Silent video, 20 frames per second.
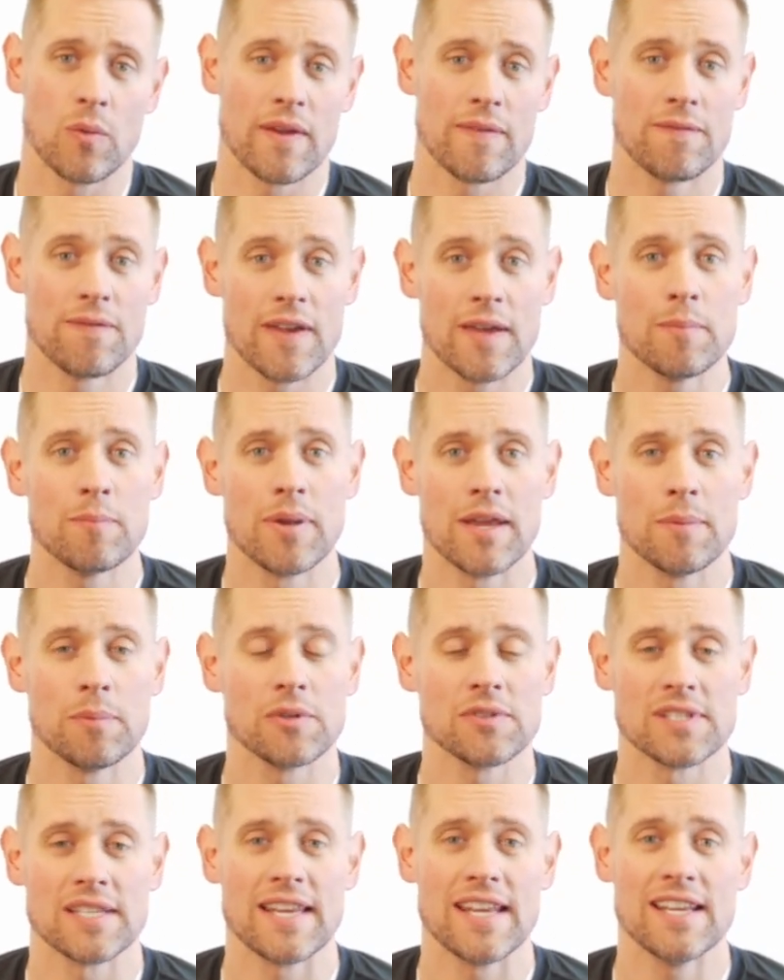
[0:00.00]
we fit
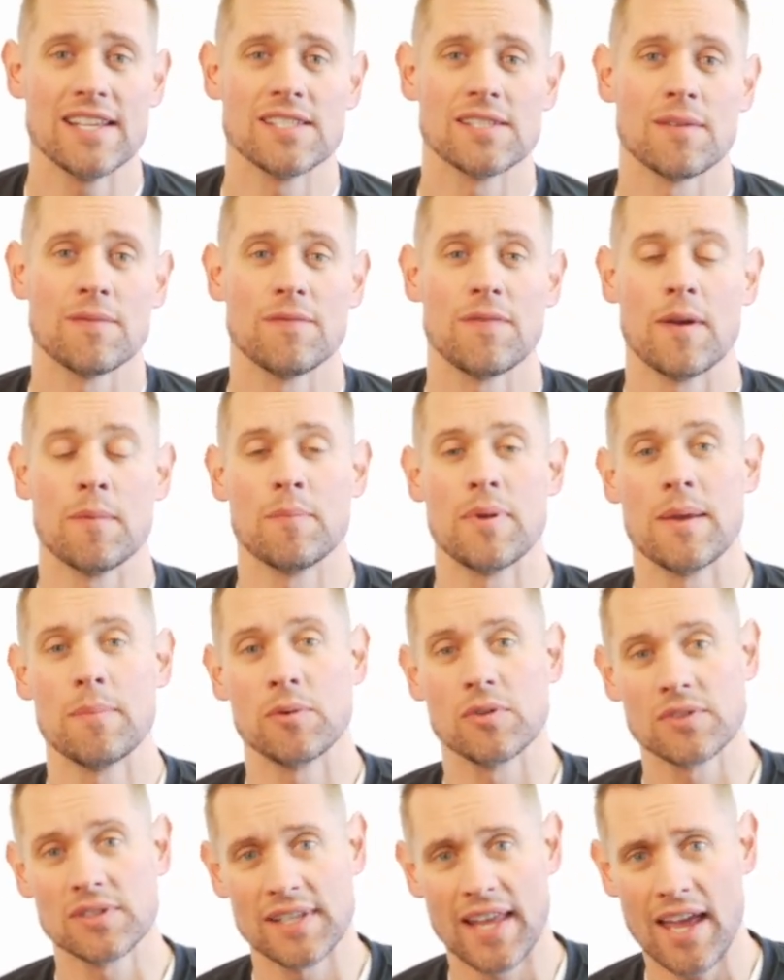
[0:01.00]
people's needs and fit
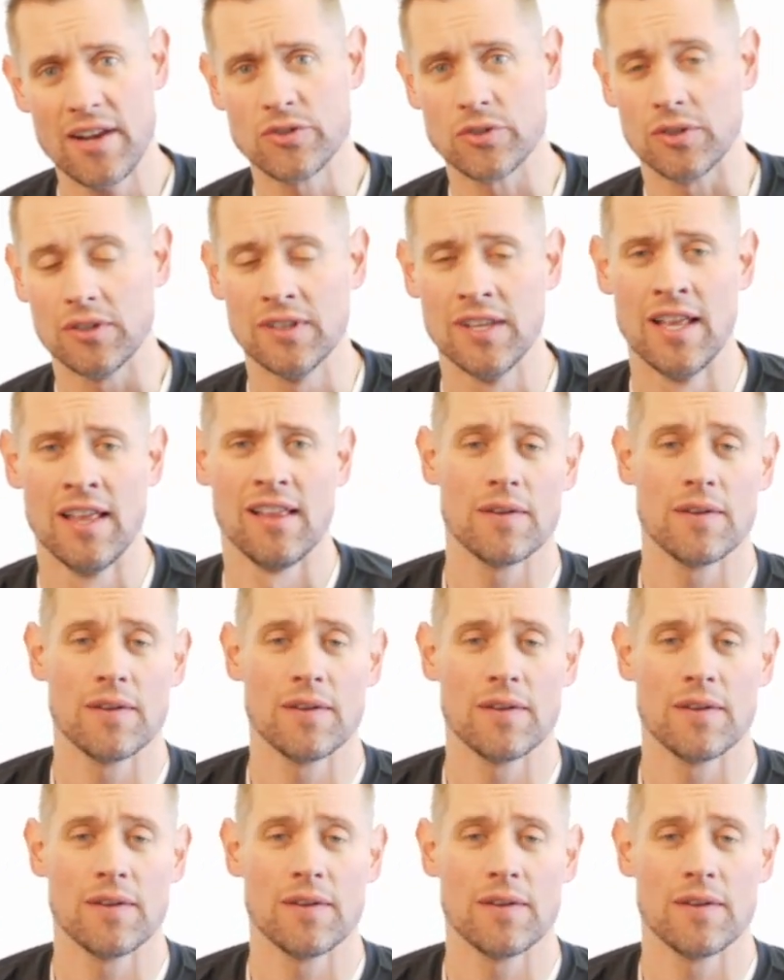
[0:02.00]
people's schedule.